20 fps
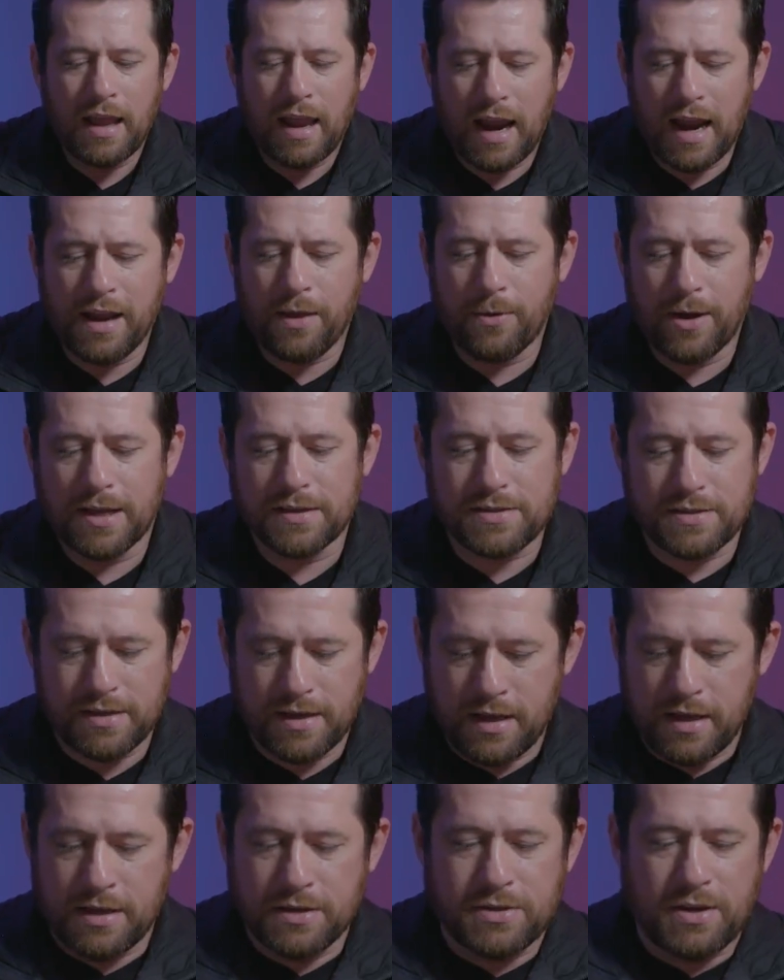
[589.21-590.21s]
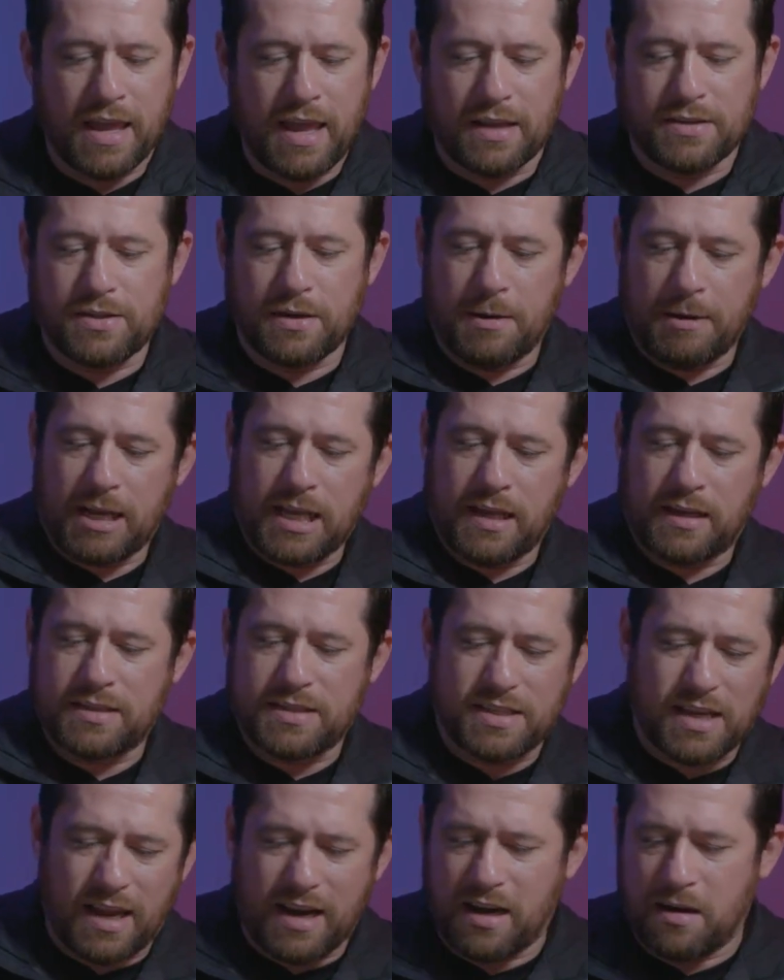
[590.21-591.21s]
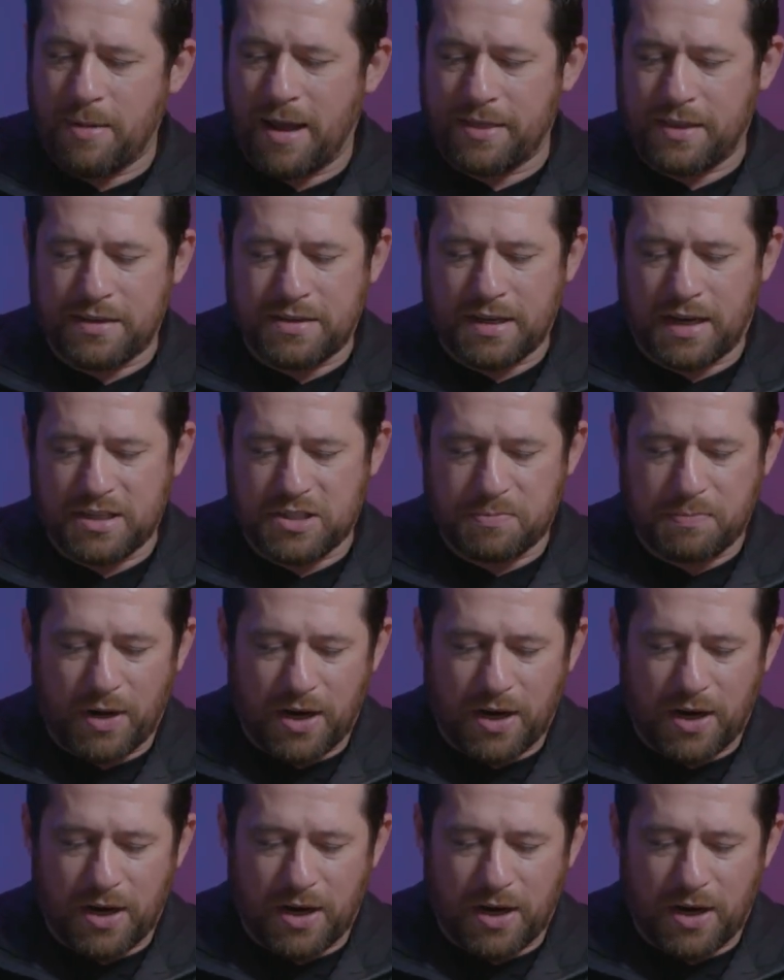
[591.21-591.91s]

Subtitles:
Anyways, so yeah, so excited about the touch